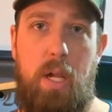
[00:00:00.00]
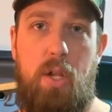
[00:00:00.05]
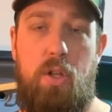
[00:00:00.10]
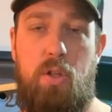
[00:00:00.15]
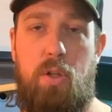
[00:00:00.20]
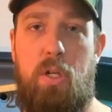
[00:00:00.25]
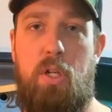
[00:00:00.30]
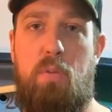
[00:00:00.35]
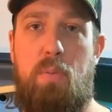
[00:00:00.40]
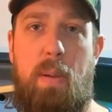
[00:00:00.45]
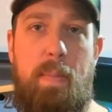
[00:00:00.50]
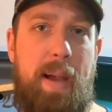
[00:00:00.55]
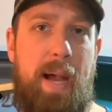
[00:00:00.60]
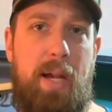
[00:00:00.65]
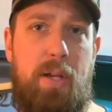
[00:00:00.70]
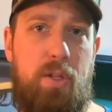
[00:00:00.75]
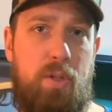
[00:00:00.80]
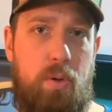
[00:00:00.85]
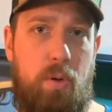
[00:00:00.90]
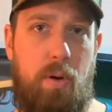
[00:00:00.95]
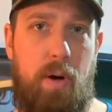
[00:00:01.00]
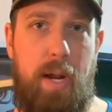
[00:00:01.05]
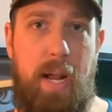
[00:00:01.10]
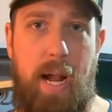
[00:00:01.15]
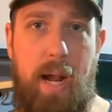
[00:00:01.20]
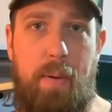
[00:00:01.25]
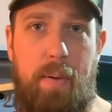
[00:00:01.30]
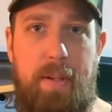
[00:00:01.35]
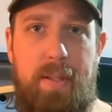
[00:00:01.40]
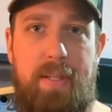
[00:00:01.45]
So here's my backstory.
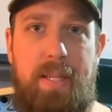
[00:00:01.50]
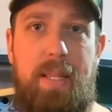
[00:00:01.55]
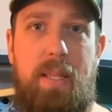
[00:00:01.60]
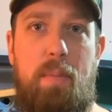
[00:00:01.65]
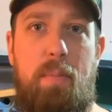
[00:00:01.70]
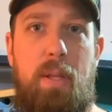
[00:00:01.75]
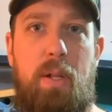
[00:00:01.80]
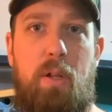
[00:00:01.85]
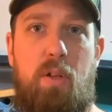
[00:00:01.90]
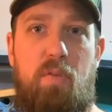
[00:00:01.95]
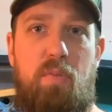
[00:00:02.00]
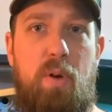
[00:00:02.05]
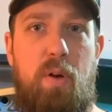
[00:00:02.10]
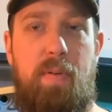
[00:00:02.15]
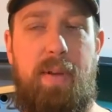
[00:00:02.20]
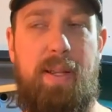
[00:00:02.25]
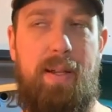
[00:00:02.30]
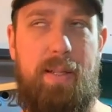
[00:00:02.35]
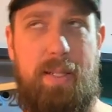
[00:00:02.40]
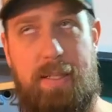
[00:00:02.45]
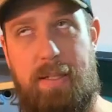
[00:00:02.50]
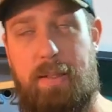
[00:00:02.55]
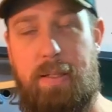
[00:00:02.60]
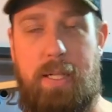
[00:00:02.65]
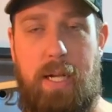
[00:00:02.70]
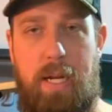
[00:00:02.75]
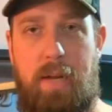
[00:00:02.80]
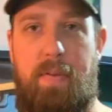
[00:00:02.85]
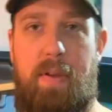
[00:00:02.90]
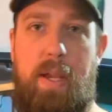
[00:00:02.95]
I was in the middle of moving. I still
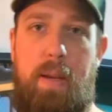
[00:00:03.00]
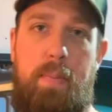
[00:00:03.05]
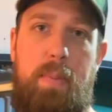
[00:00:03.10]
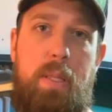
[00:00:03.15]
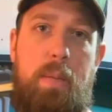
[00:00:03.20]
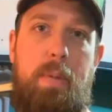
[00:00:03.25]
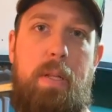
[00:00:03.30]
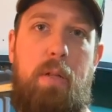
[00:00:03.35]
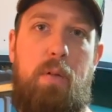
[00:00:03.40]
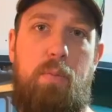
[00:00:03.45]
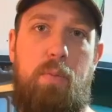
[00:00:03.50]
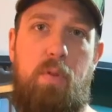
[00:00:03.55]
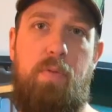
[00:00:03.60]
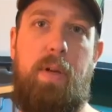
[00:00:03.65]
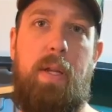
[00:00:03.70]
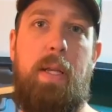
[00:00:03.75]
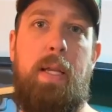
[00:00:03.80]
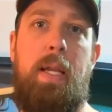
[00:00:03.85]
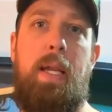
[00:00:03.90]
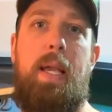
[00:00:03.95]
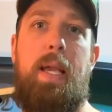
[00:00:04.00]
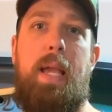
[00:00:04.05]
kind of am in the middle of moving.